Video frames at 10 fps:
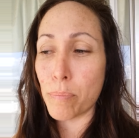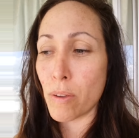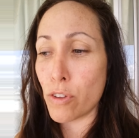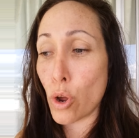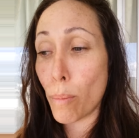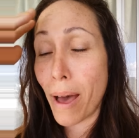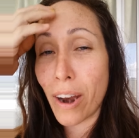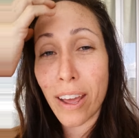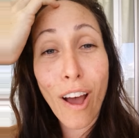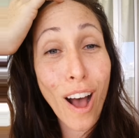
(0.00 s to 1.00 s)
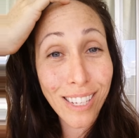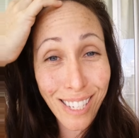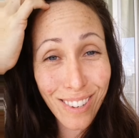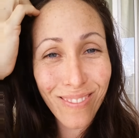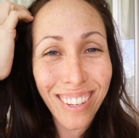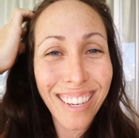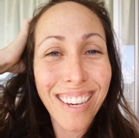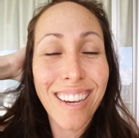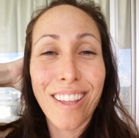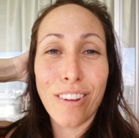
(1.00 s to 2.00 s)
If you know about it, awesome.
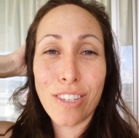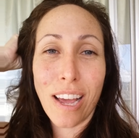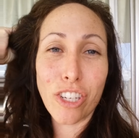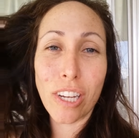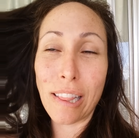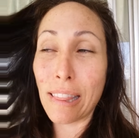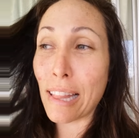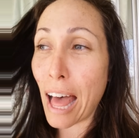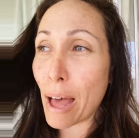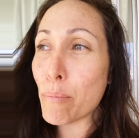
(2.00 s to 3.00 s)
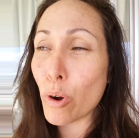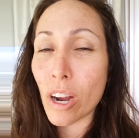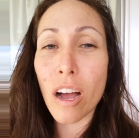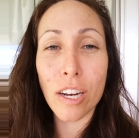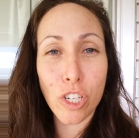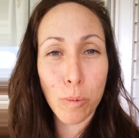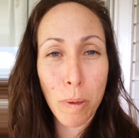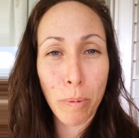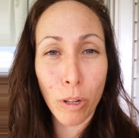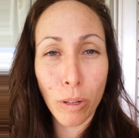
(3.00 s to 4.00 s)
There's actually a lot more conscious
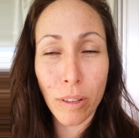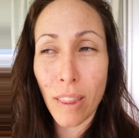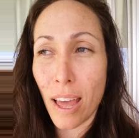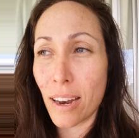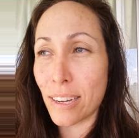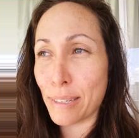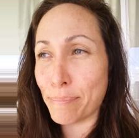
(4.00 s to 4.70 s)
people that,